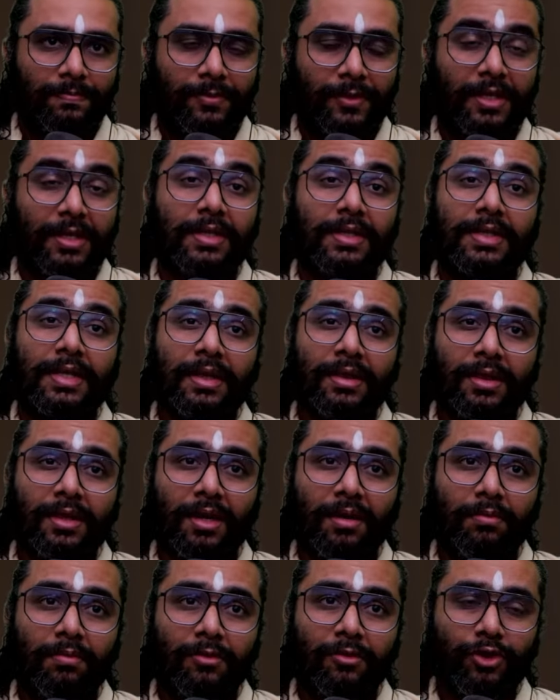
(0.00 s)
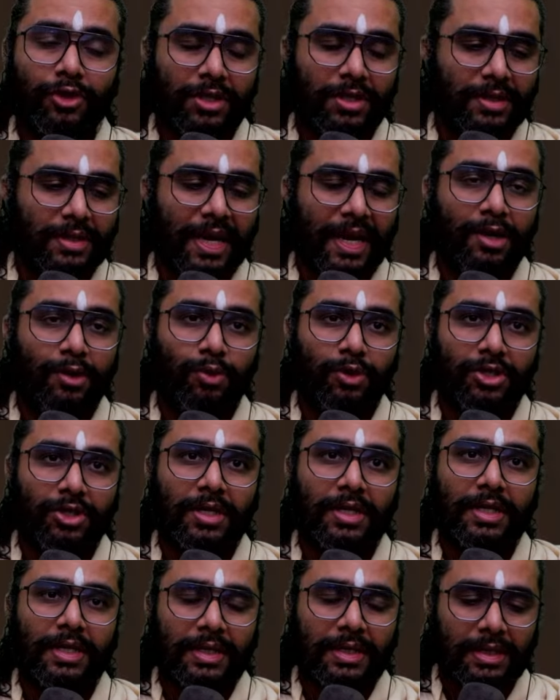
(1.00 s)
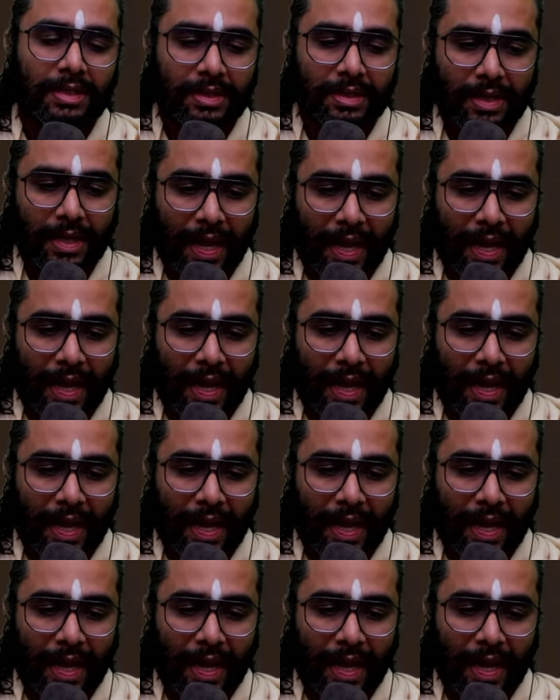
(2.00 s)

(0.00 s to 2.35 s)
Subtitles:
There is satyam, which is that which is